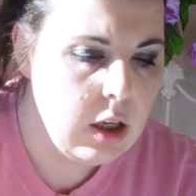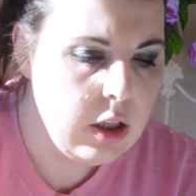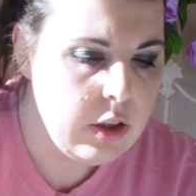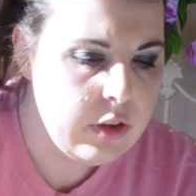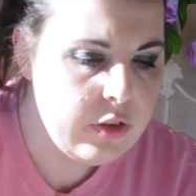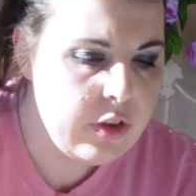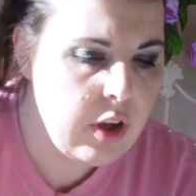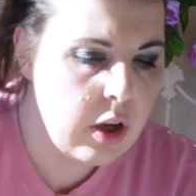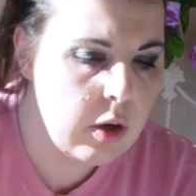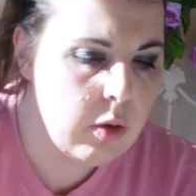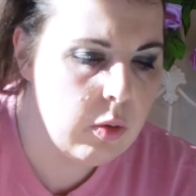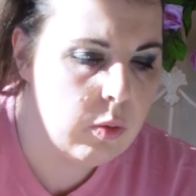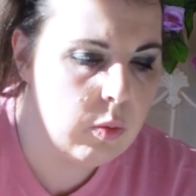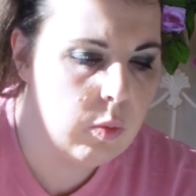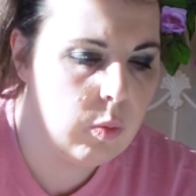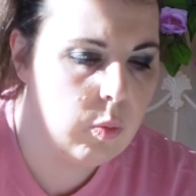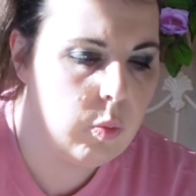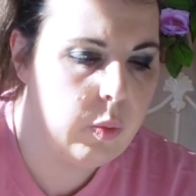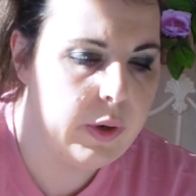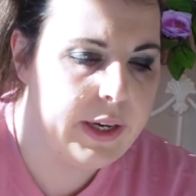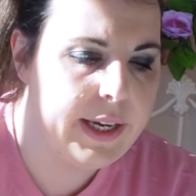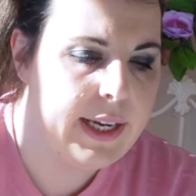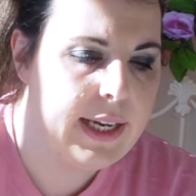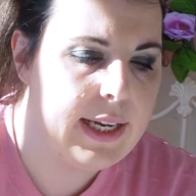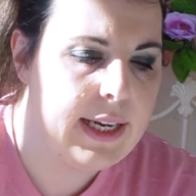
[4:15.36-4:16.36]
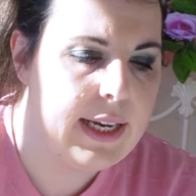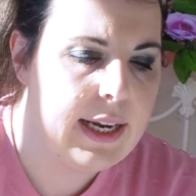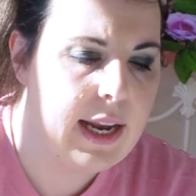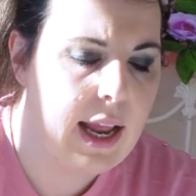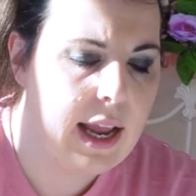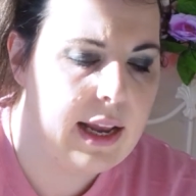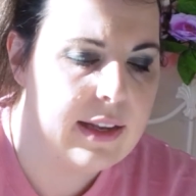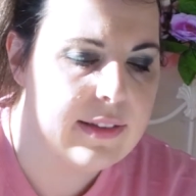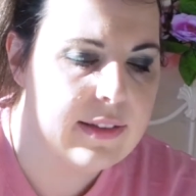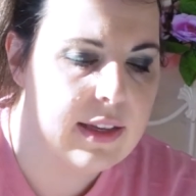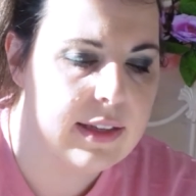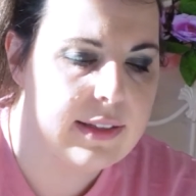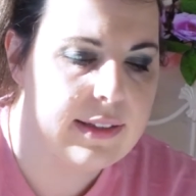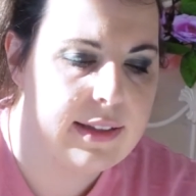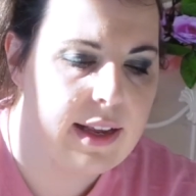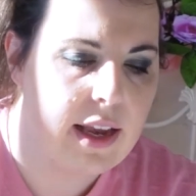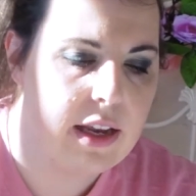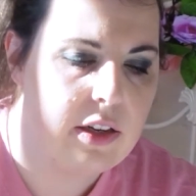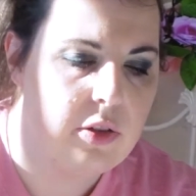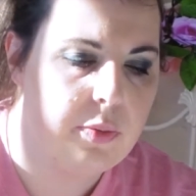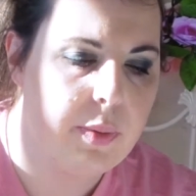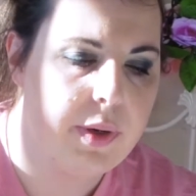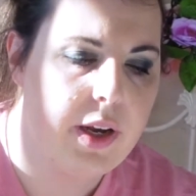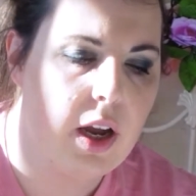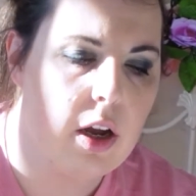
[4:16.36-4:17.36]
So as I
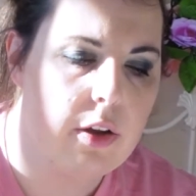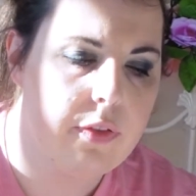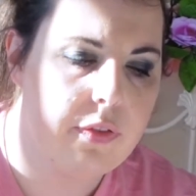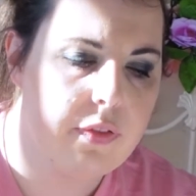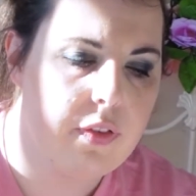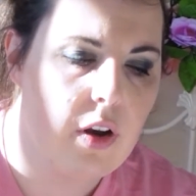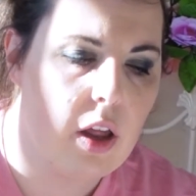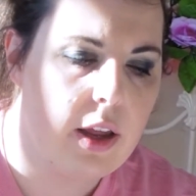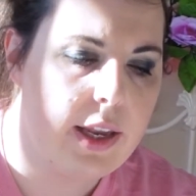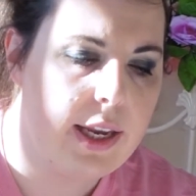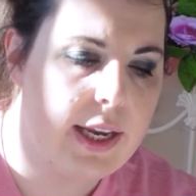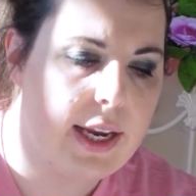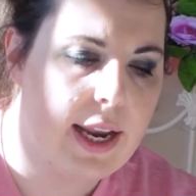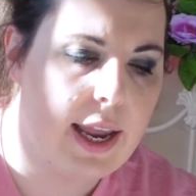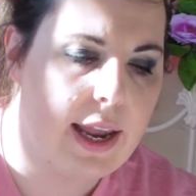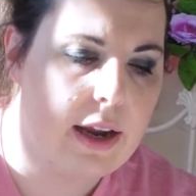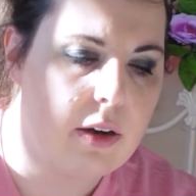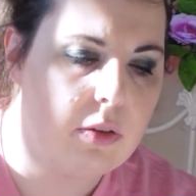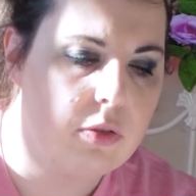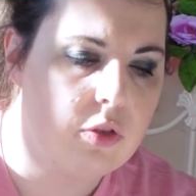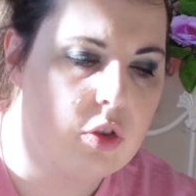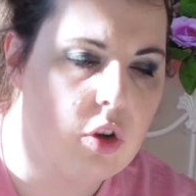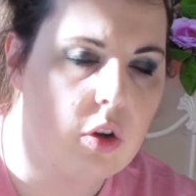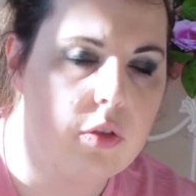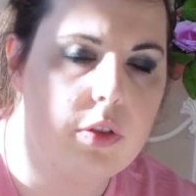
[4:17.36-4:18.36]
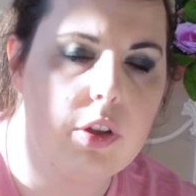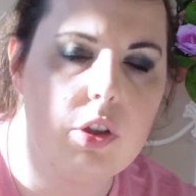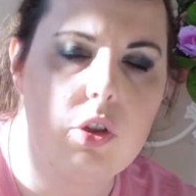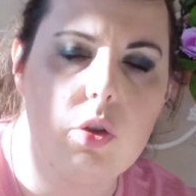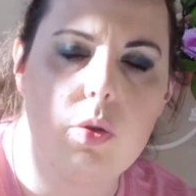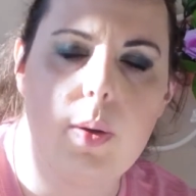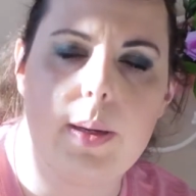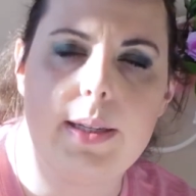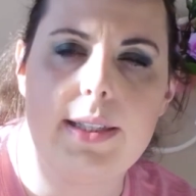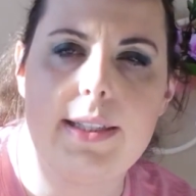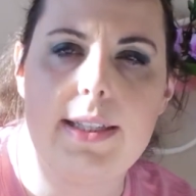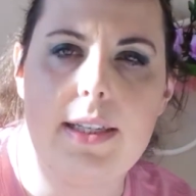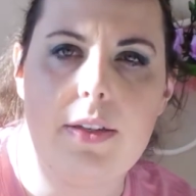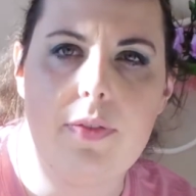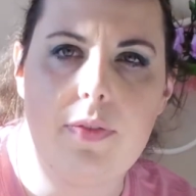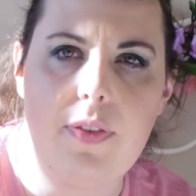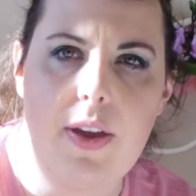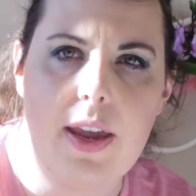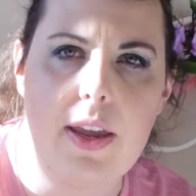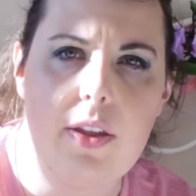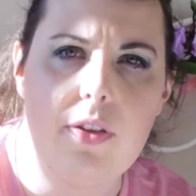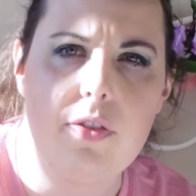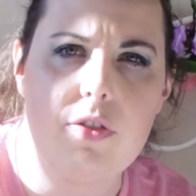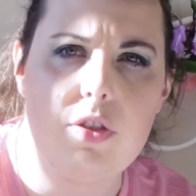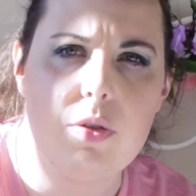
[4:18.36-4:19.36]
said, we are flying out on the
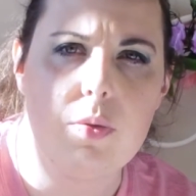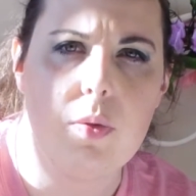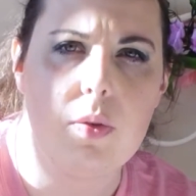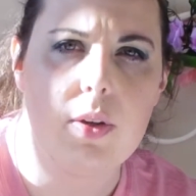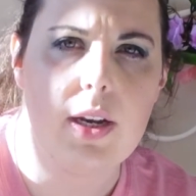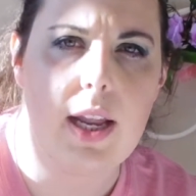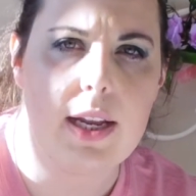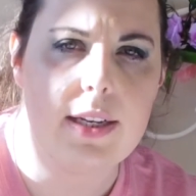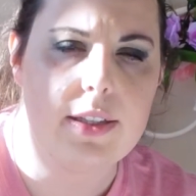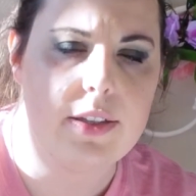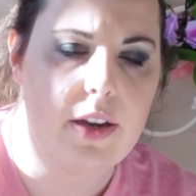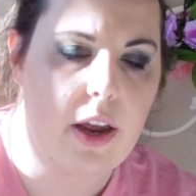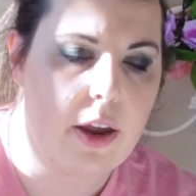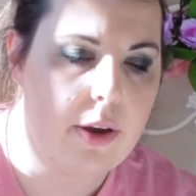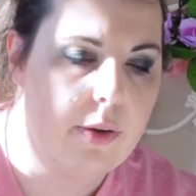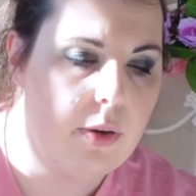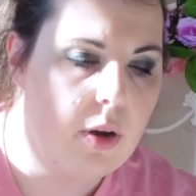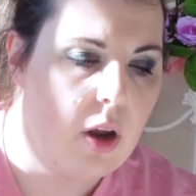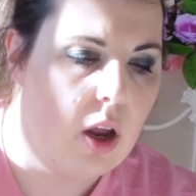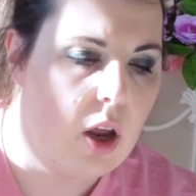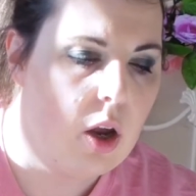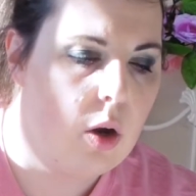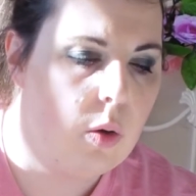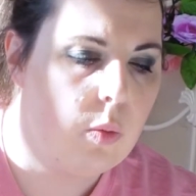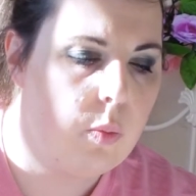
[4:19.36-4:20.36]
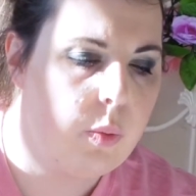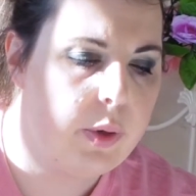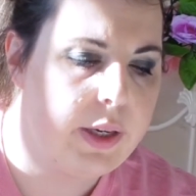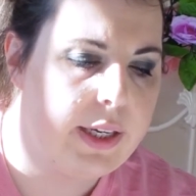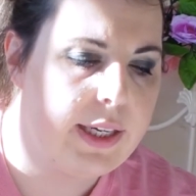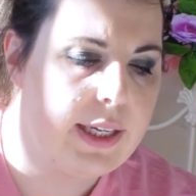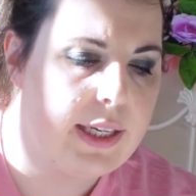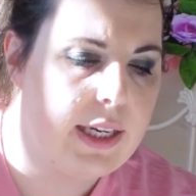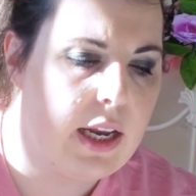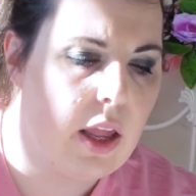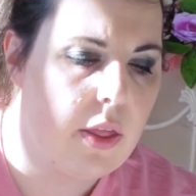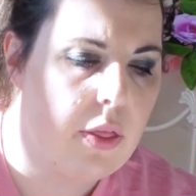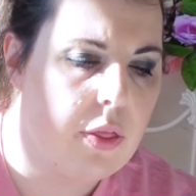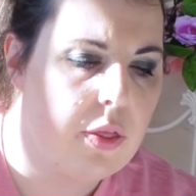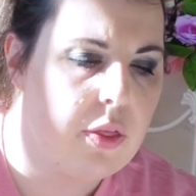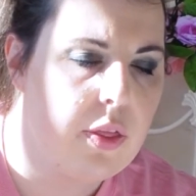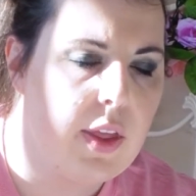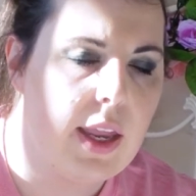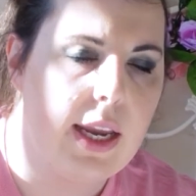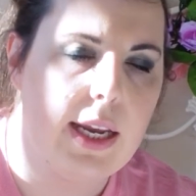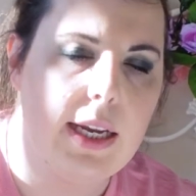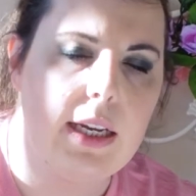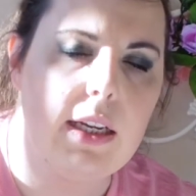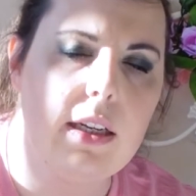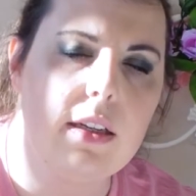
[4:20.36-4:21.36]
25th to Orlando. We
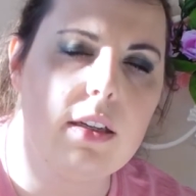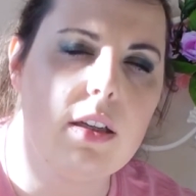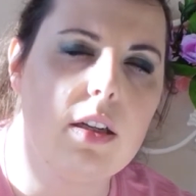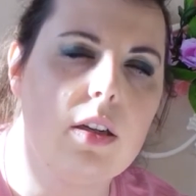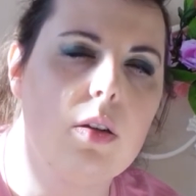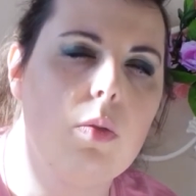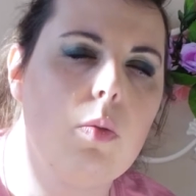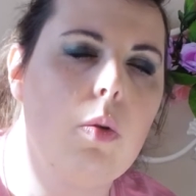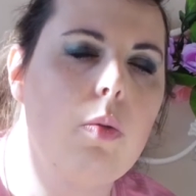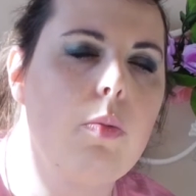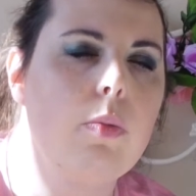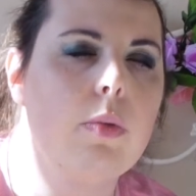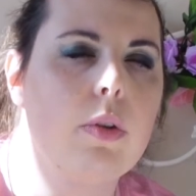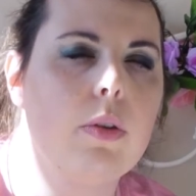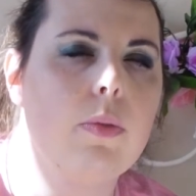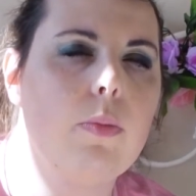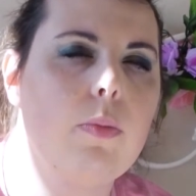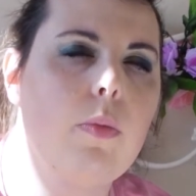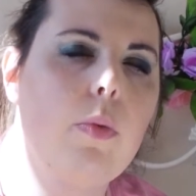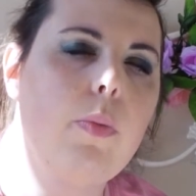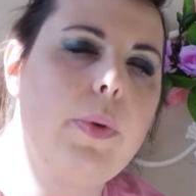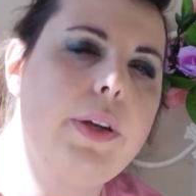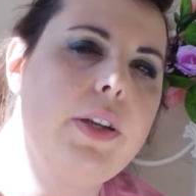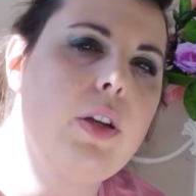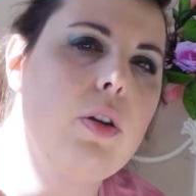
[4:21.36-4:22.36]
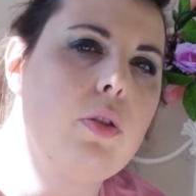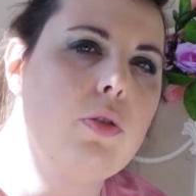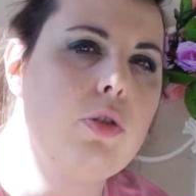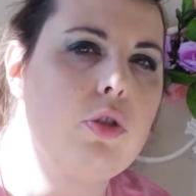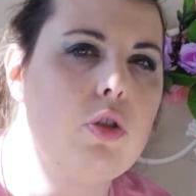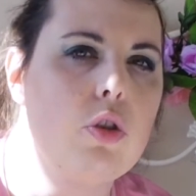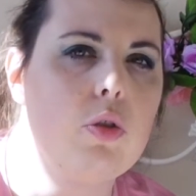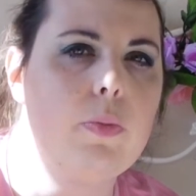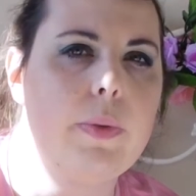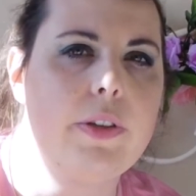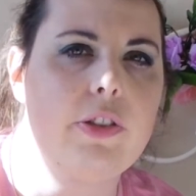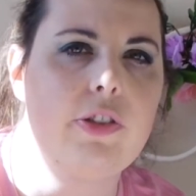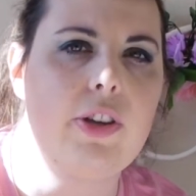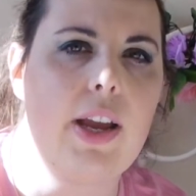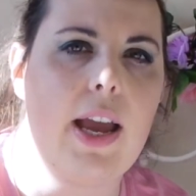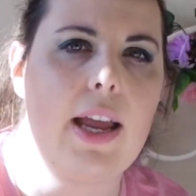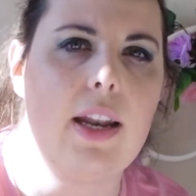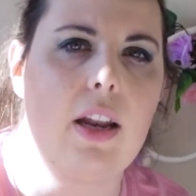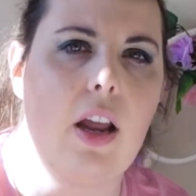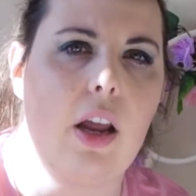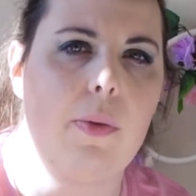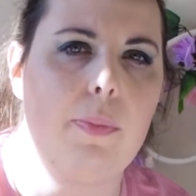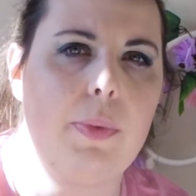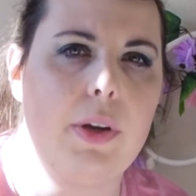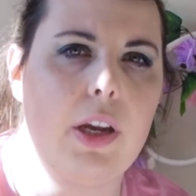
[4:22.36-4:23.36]
think, well, we're not sure which
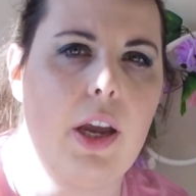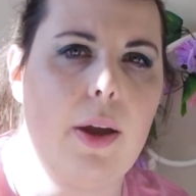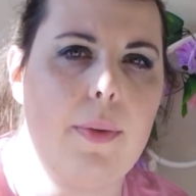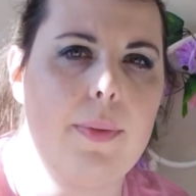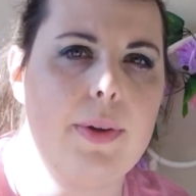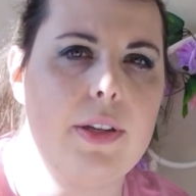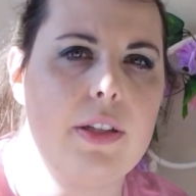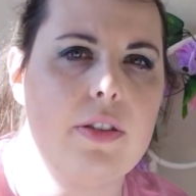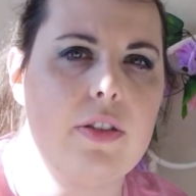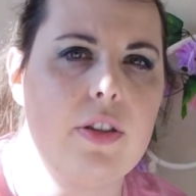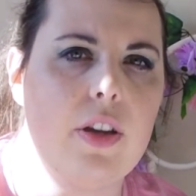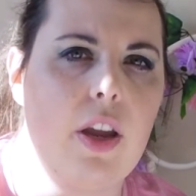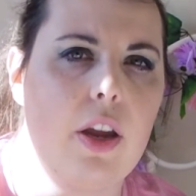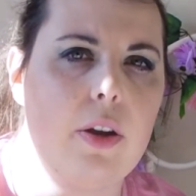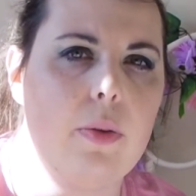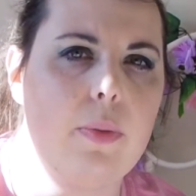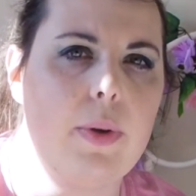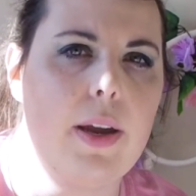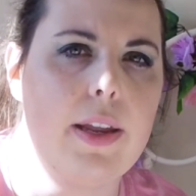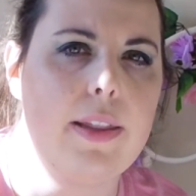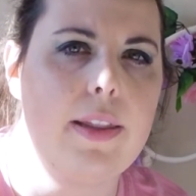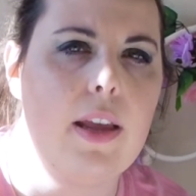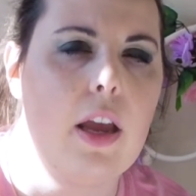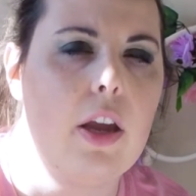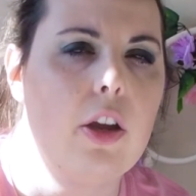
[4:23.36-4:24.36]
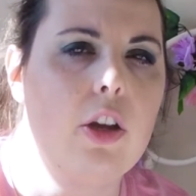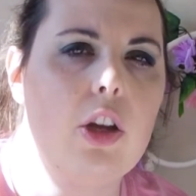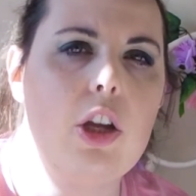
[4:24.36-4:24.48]
airline we're going to go with.